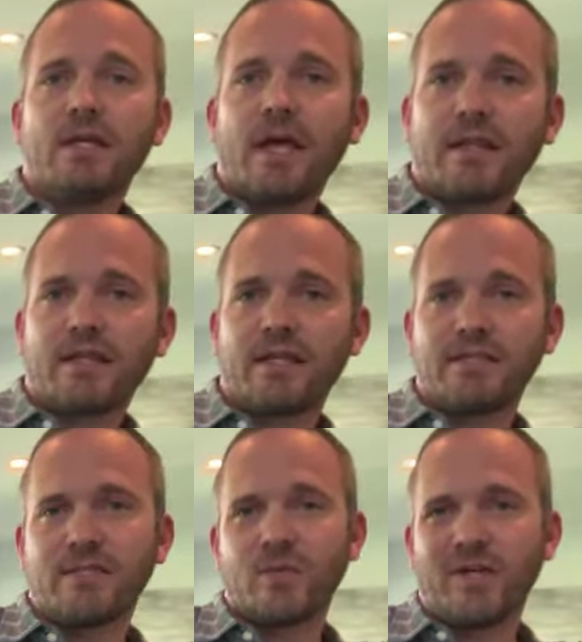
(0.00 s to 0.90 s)
I think the
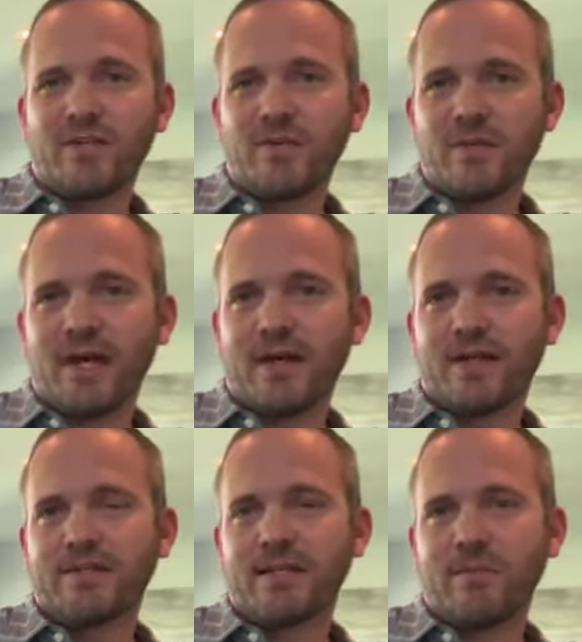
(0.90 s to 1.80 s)
easiest way to do that
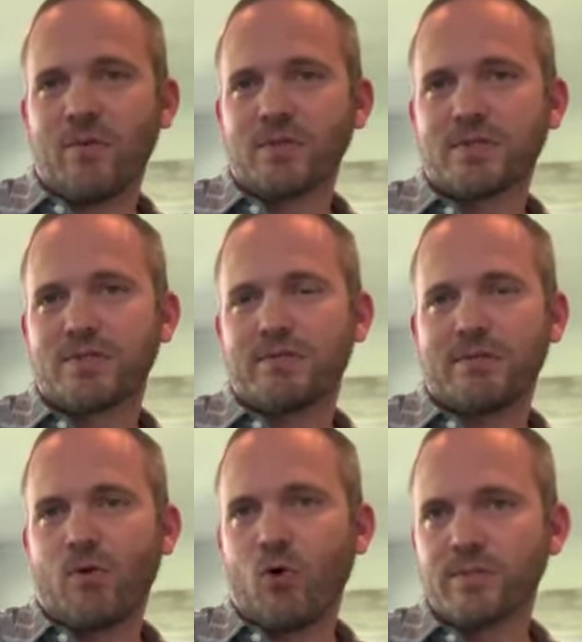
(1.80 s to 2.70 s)
is that most
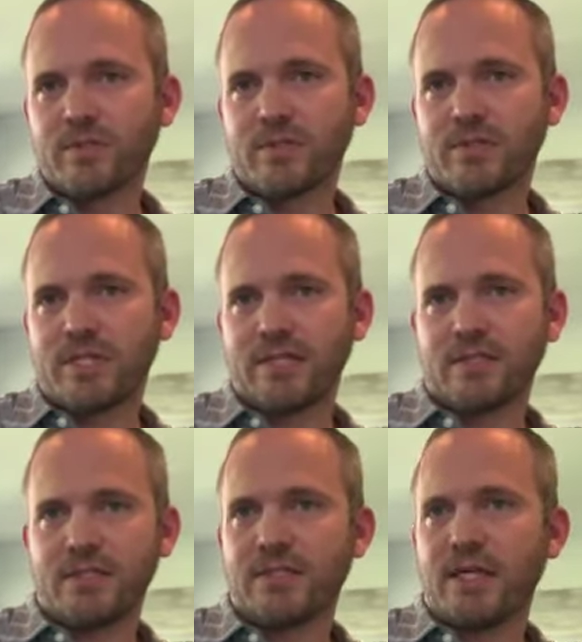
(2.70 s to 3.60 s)
home search sites
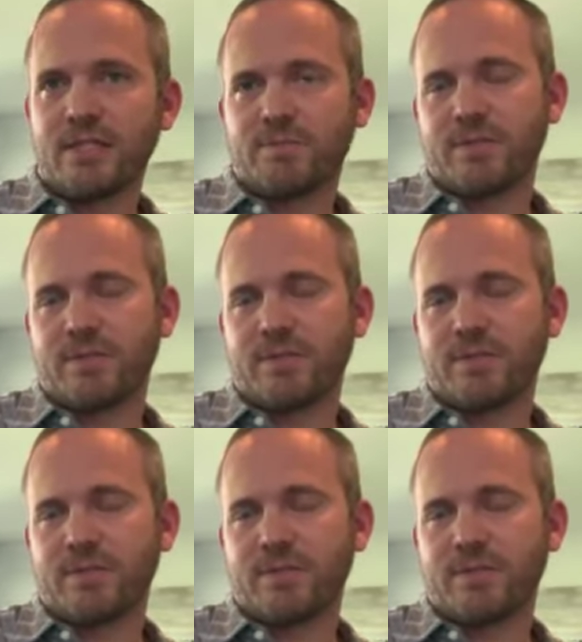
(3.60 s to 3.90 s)
these days,